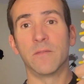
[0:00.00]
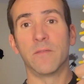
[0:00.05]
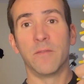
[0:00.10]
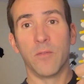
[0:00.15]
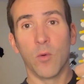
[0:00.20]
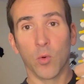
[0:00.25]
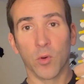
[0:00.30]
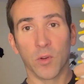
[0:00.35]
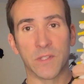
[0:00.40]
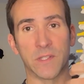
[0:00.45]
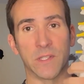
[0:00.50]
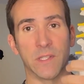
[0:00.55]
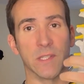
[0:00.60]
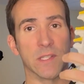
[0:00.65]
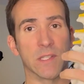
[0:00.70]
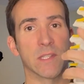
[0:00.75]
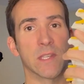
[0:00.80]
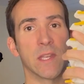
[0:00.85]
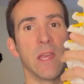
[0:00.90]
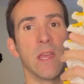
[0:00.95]

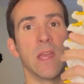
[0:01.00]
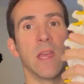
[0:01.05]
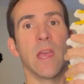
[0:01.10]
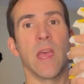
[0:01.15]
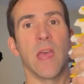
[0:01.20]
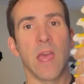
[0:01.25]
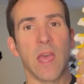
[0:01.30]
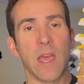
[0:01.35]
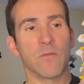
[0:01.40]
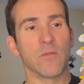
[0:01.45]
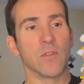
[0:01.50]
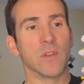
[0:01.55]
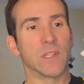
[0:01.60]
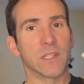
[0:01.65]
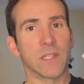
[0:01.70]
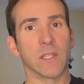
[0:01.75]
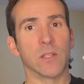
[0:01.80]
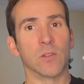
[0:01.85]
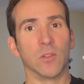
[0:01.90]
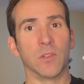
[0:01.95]
forces every
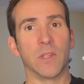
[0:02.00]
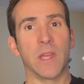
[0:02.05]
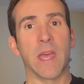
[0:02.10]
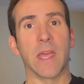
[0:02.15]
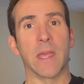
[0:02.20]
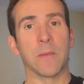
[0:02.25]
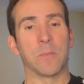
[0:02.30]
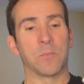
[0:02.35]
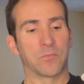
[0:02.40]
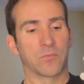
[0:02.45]
single day.